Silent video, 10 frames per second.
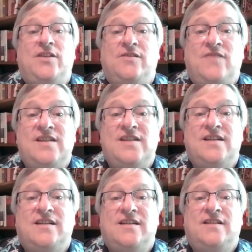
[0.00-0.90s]
to
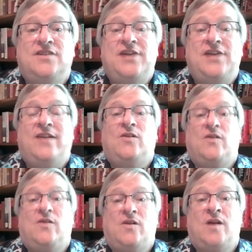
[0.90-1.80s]
visit at the jail
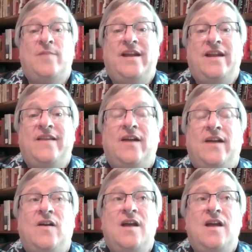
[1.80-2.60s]
or coming in there.